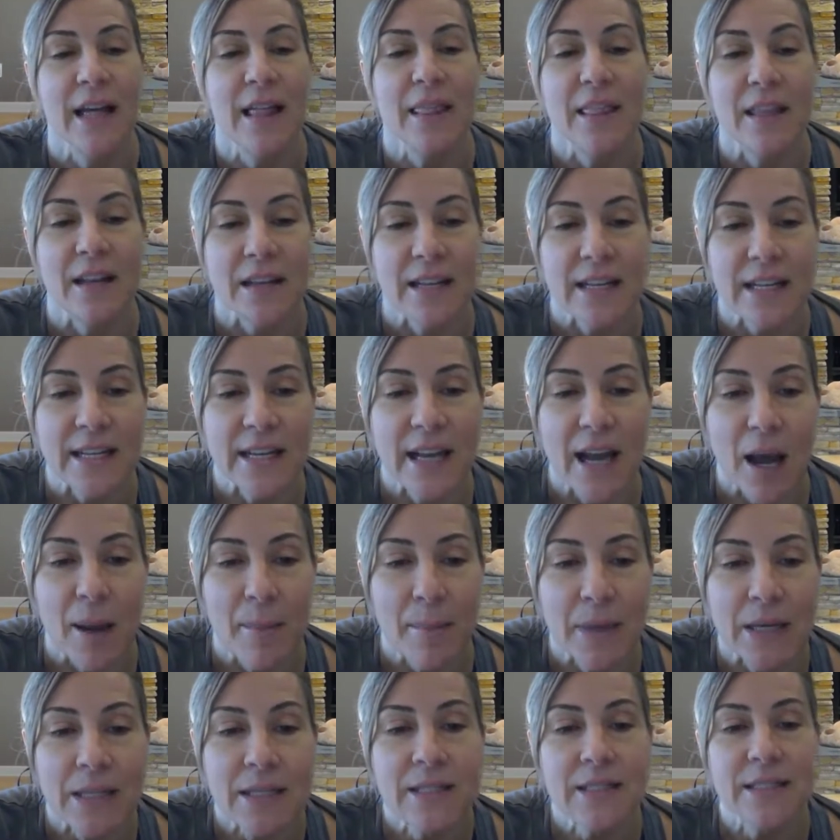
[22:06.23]
The
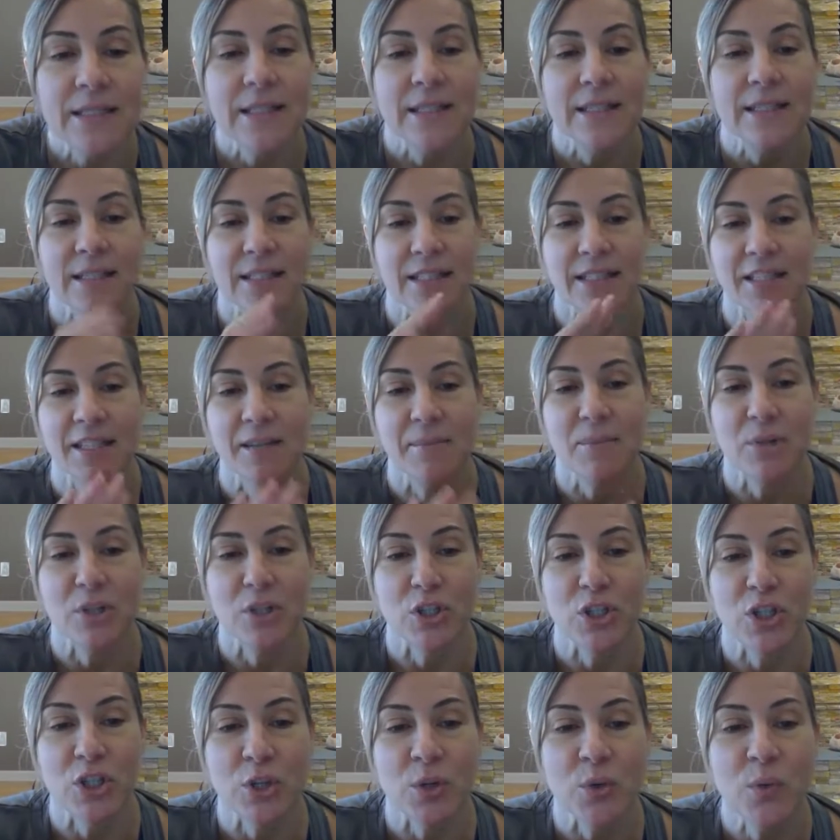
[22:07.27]
niyamas, is number
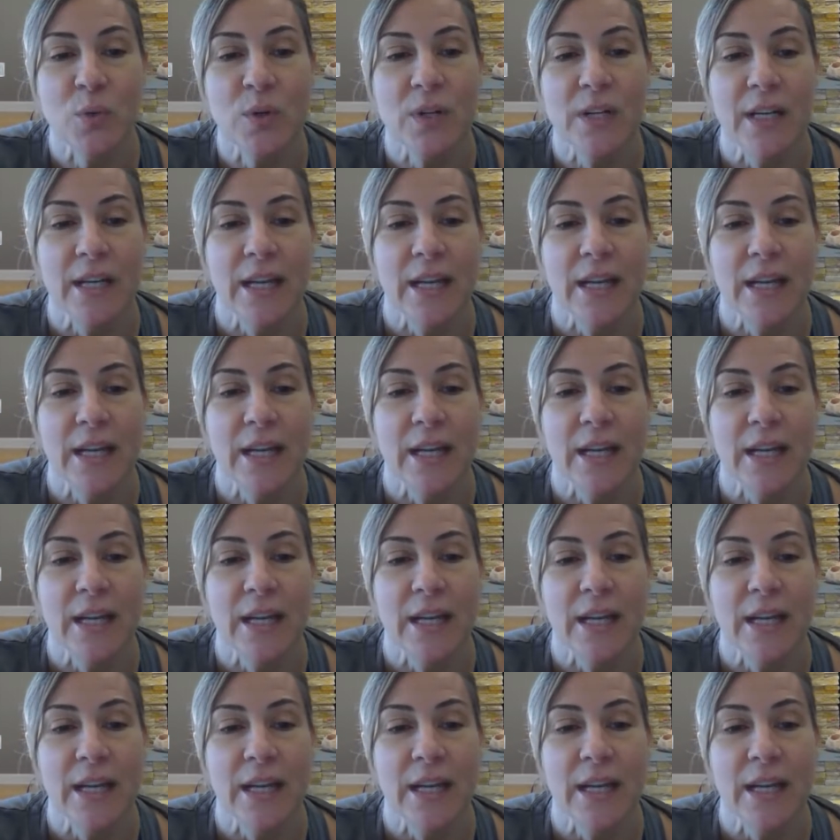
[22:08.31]
2,